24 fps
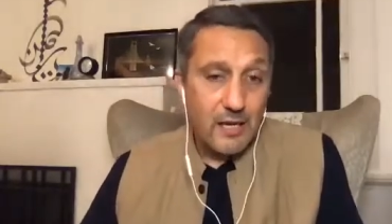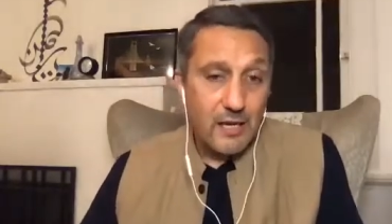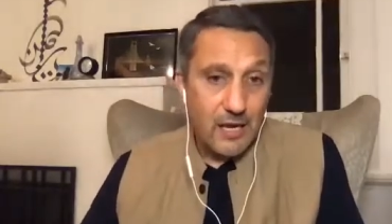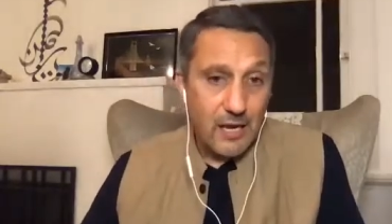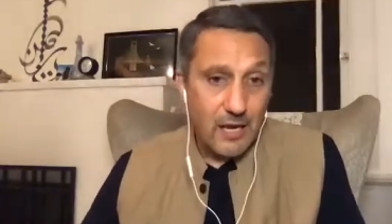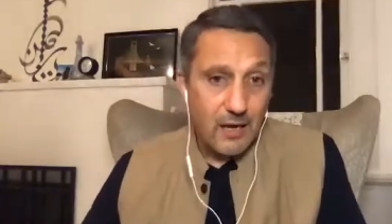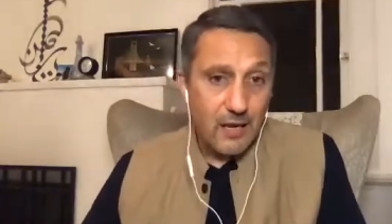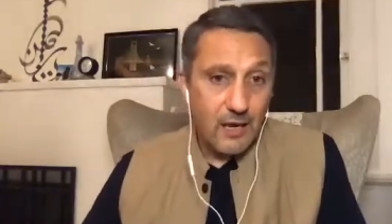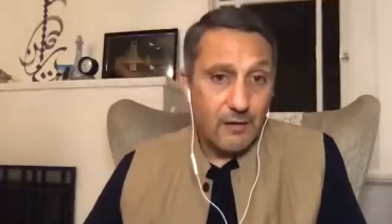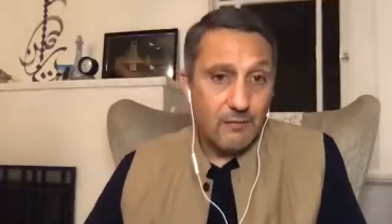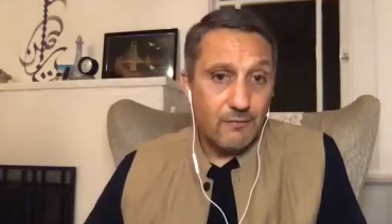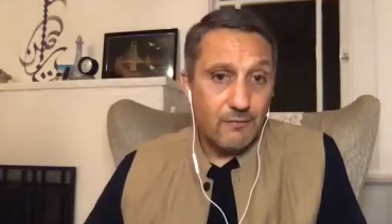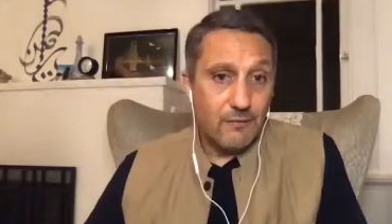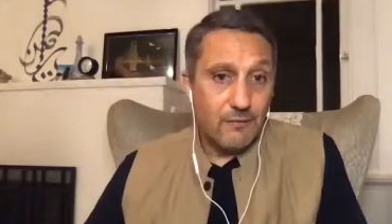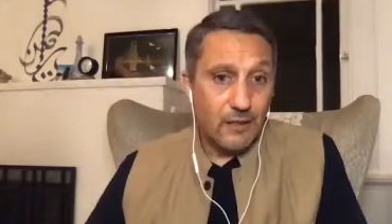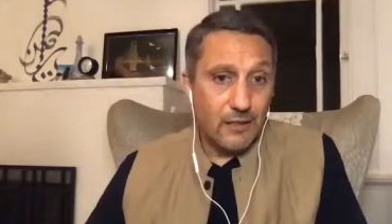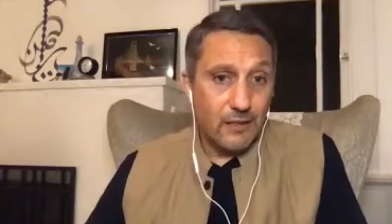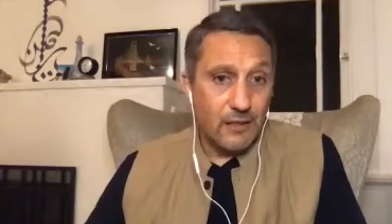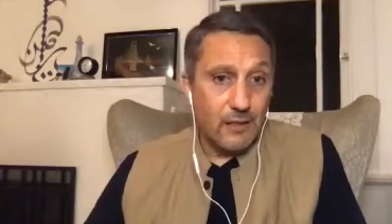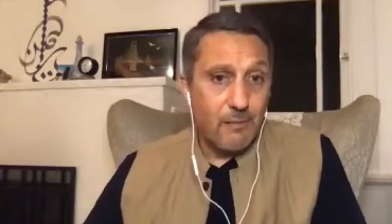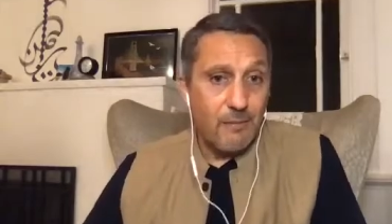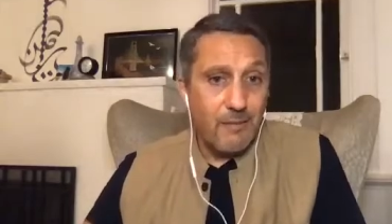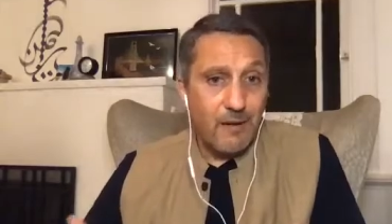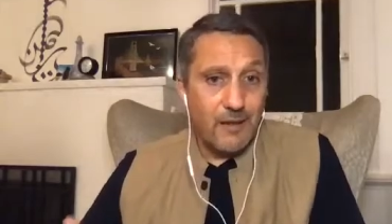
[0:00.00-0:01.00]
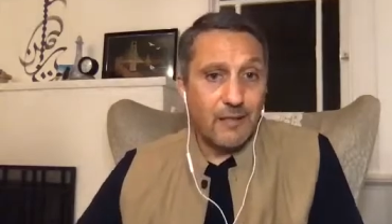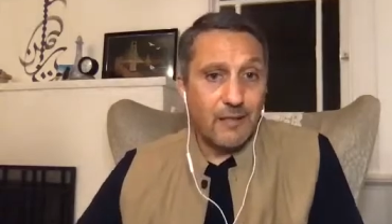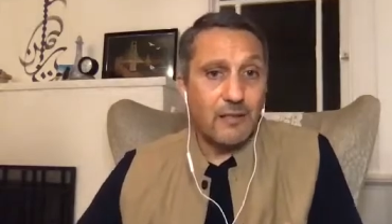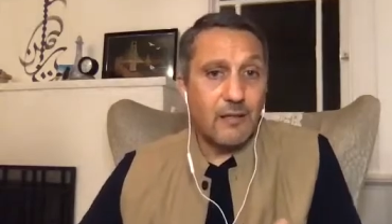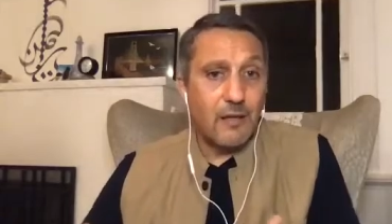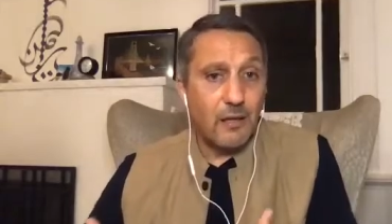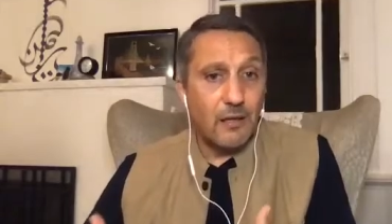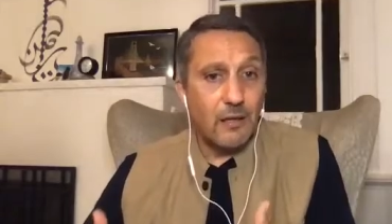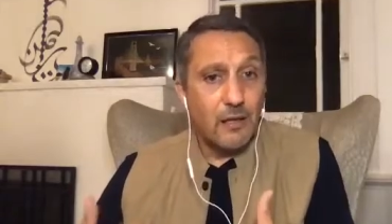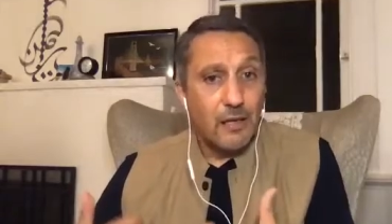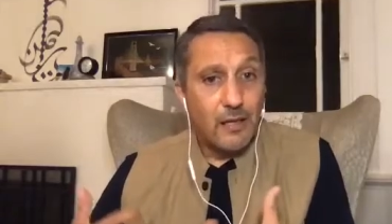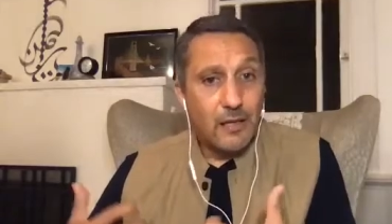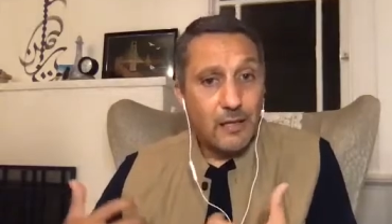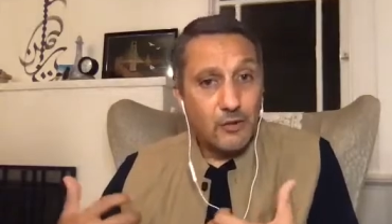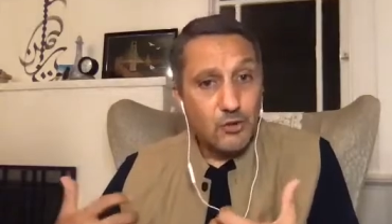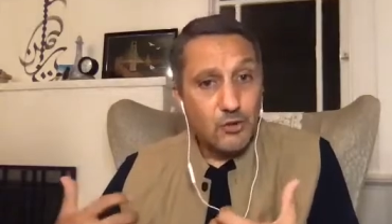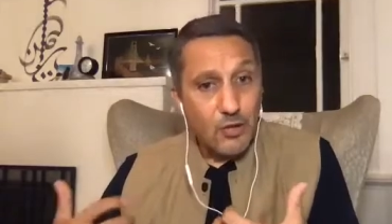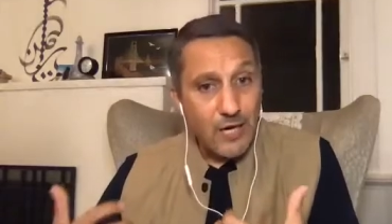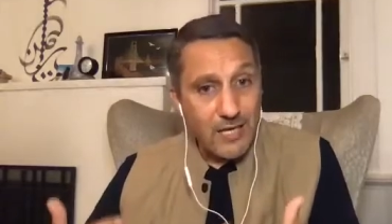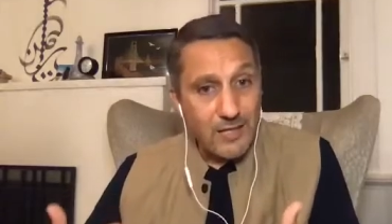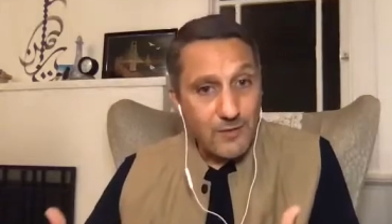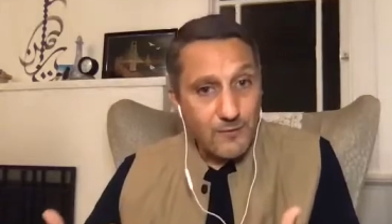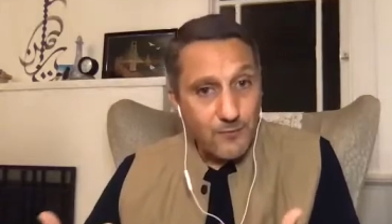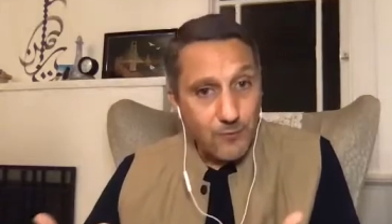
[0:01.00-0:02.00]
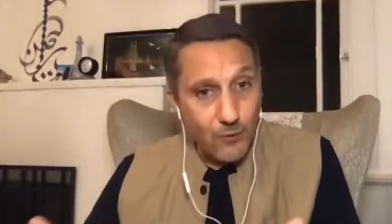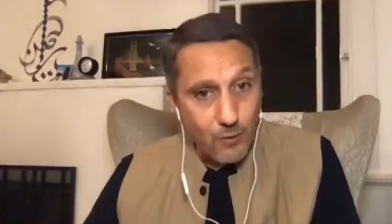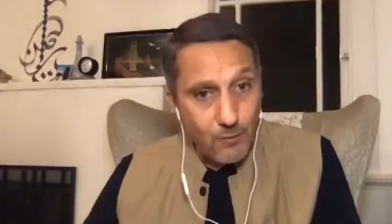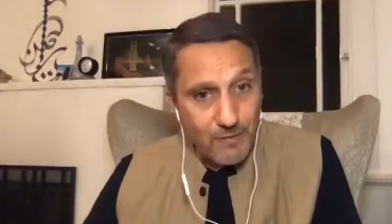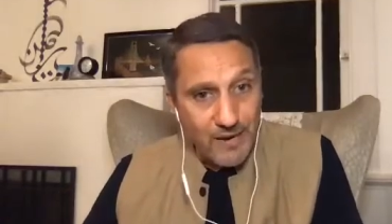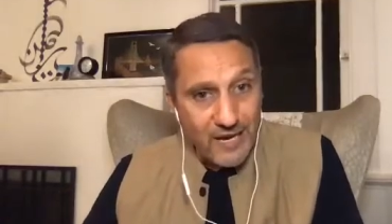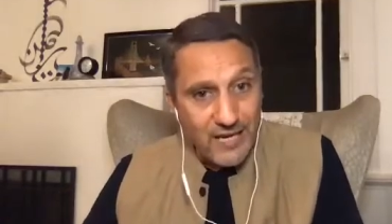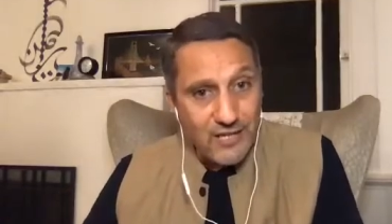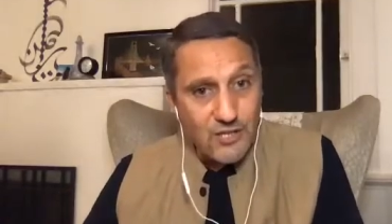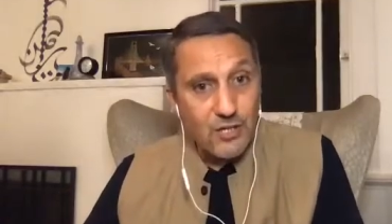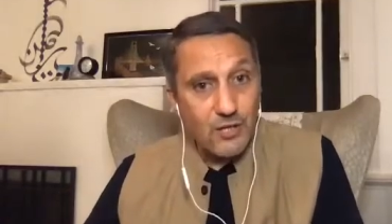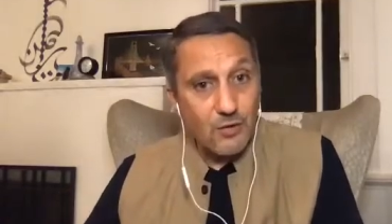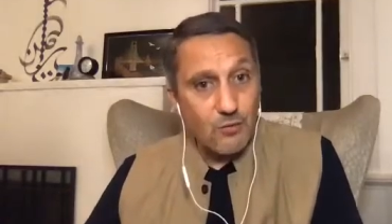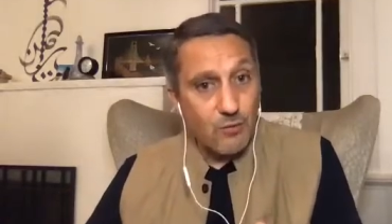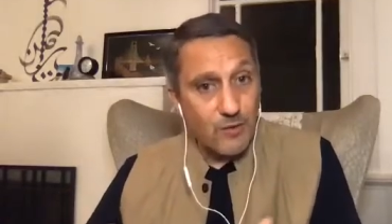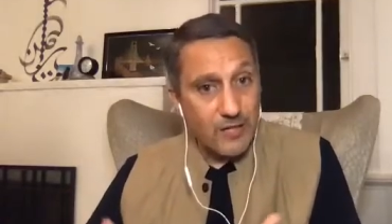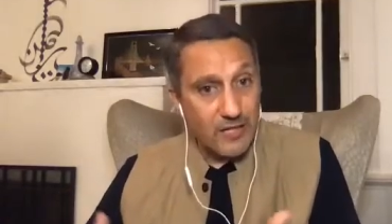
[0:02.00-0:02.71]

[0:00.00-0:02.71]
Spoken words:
a fundamental transformation,